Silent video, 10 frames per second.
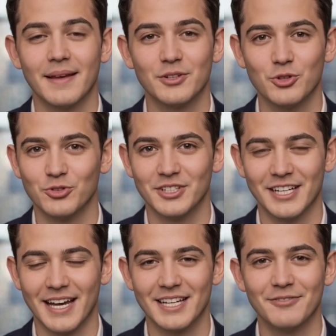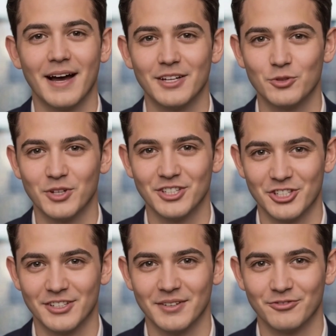Unity had a
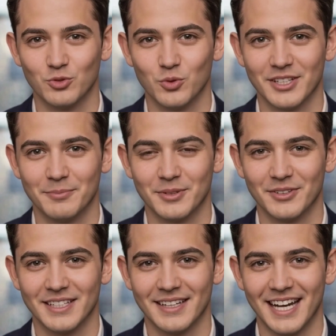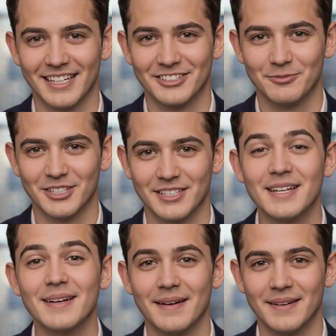valuation of $20 billion at its
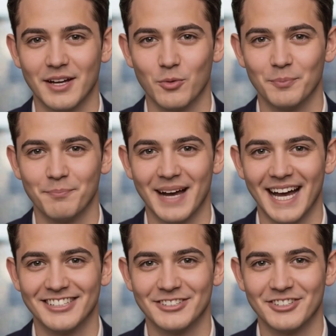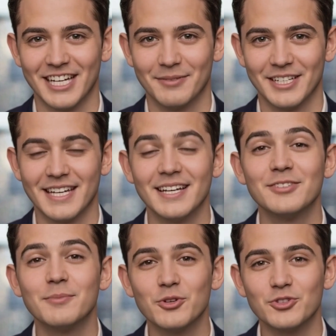peak. There were massive gaming hits
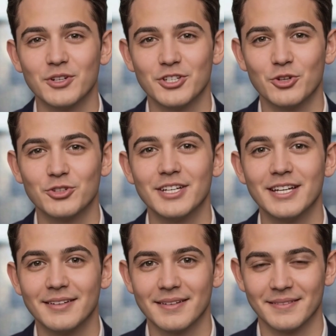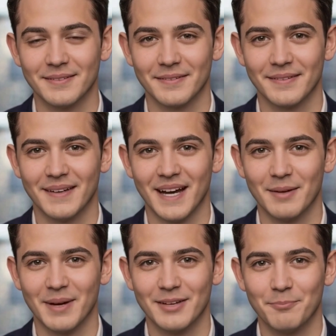built on Unity. I
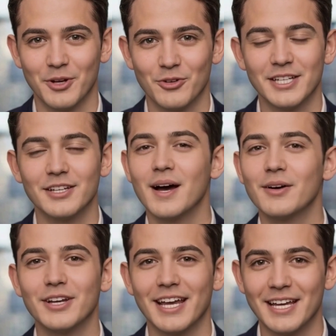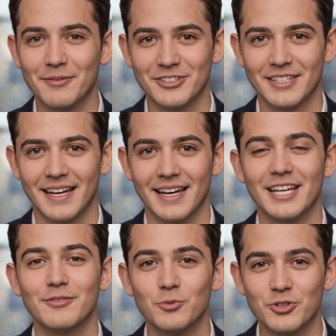mined billion-dollar games,
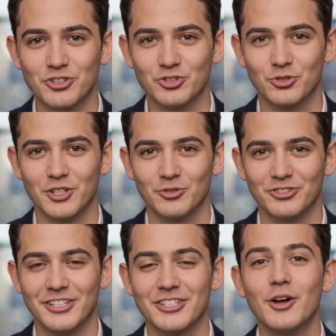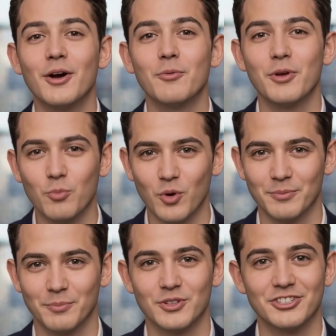even with studios that started with
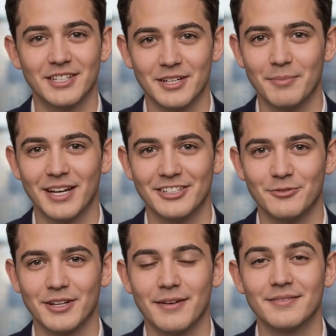one person in a basement.